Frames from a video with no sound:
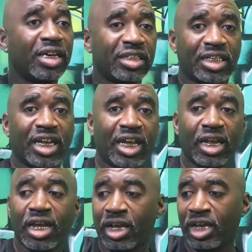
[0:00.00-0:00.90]
my nigga
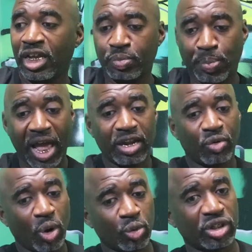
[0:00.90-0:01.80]
said his
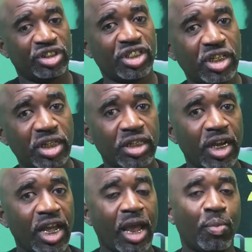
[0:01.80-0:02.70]
partner wrote the
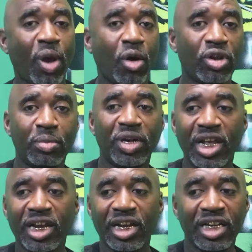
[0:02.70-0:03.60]
judge and brought
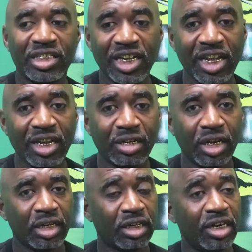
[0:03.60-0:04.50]
him a letter in his
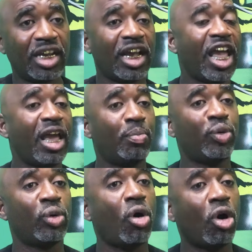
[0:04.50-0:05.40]
cell. The nigga
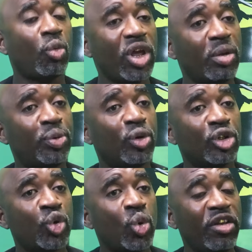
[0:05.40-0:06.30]
had pulled, already
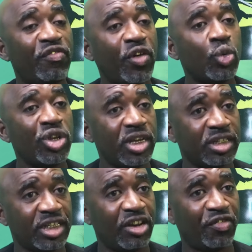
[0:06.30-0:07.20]
pulled 24
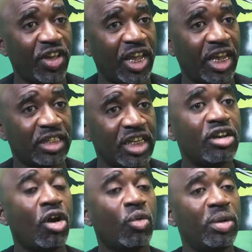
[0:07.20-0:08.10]
years in the
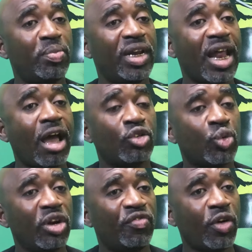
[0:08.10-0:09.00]
feds. He'd already been
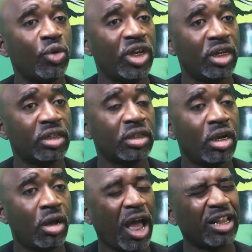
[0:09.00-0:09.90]
down 24
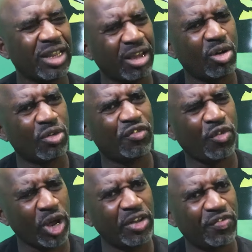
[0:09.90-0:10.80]
years. I think on
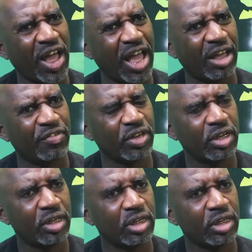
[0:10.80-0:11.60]
a 45.